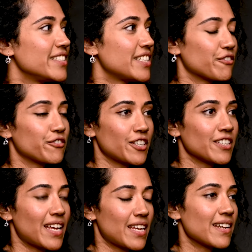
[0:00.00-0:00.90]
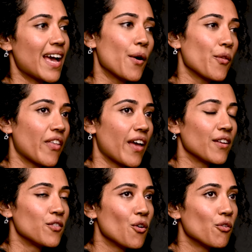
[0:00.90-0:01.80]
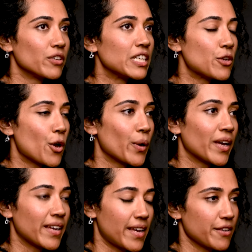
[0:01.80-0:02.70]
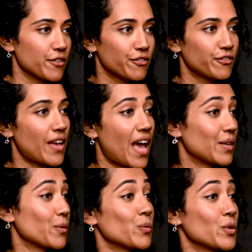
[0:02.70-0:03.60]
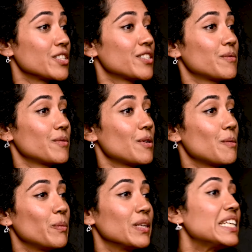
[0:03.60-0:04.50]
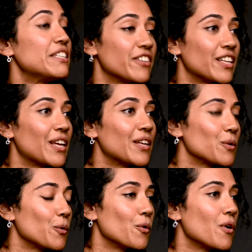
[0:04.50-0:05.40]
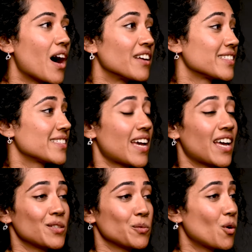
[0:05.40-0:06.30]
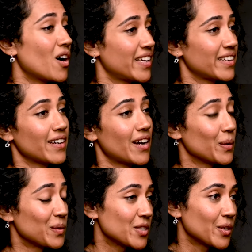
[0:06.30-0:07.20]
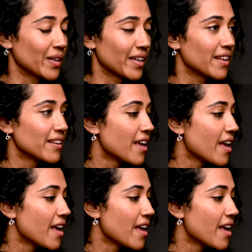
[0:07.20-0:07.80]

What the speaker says: different and out there, not really knowing if anyone would believe in it or understand why I was doing it.